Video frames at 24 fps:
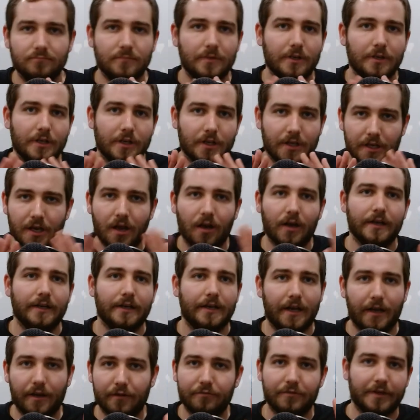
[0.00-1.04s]
Not
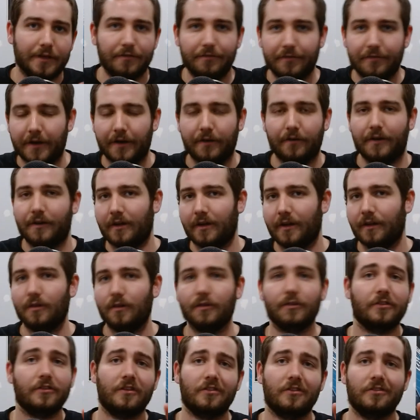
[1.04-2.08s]
every fairy tale is
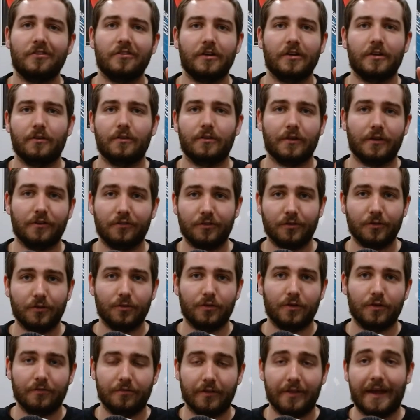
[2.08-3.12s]
necessarily suited
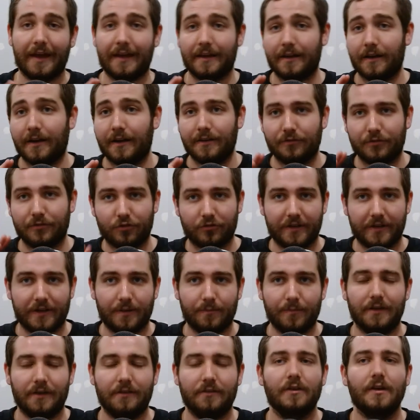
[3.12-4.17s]
for that kind of
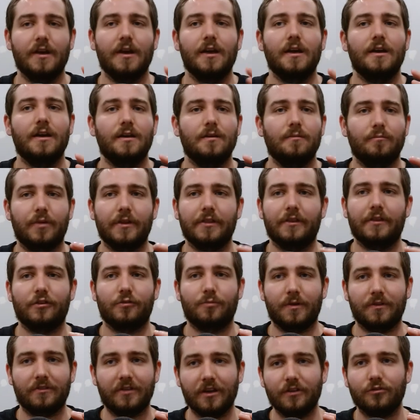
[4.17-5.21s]
treatment, but there's
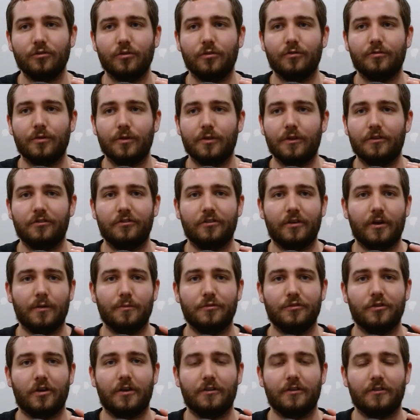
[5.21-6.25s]
potential for this
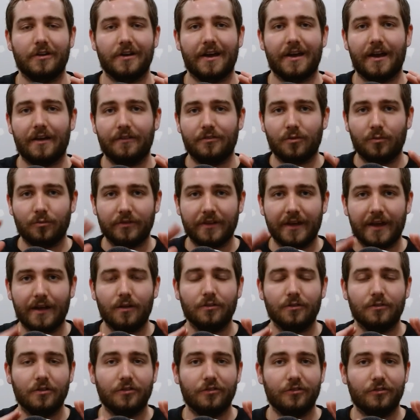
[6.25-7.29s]
subgenre to have some
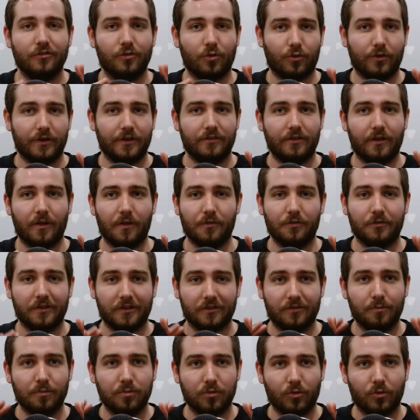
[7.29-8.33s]
talented storytellers
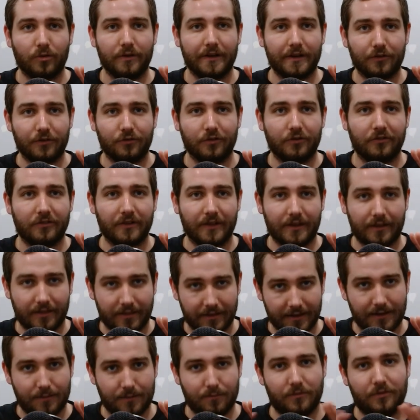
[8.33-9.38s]
explore interesting
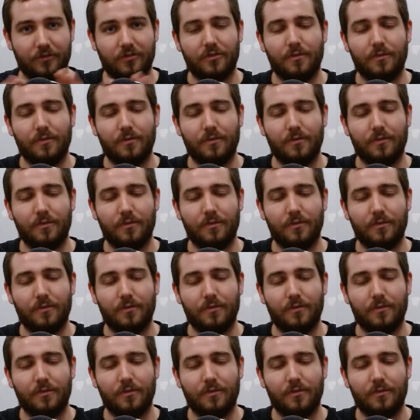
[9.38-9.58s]
themes.